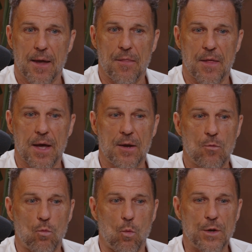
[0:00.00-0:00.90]
and
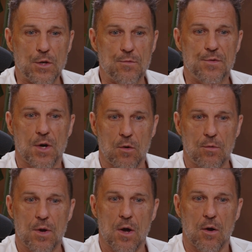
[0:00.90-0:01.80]
then when you
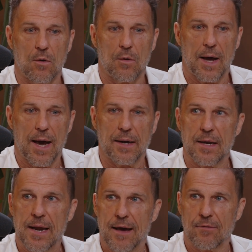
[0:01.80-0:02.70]
don't know how to
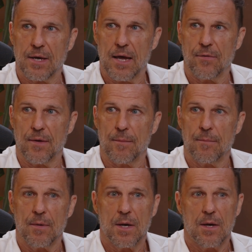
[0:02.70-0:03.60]
navigate
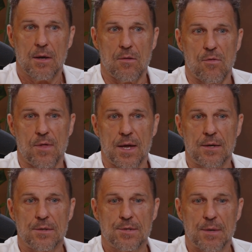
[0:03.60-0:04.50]
them,
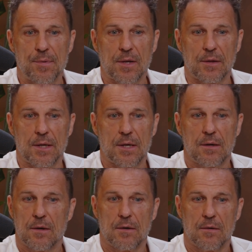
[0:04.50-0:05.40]
then
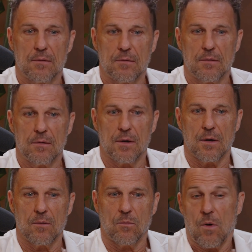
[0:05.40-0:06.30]
typically
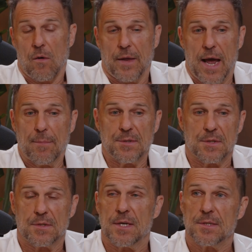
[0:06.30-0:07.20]
all that happens
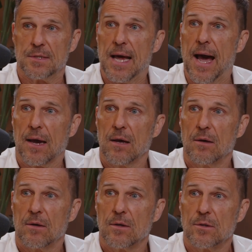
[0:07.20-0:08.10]
is they stack.
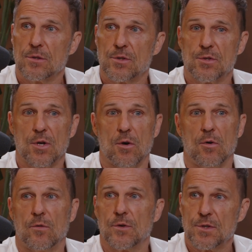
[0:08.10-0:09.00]

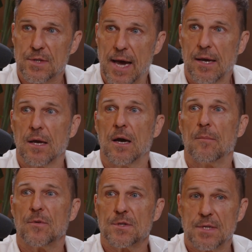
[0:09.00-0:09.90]
So they're stacking
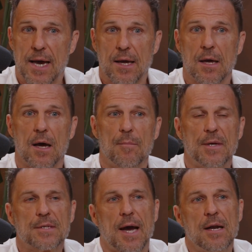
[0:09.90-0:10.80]
up.
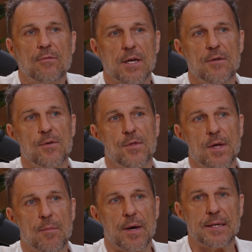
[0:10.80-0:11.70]
It's kind of like if you
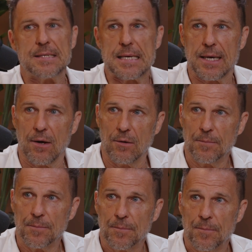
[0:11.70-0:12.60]
think about a tea kettle,
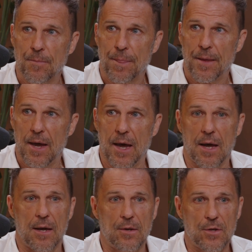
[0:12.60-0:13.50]

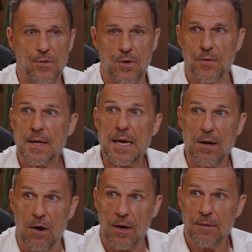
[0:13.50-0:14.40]
and you turn the heat
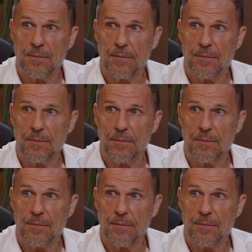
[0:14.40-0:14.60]
on,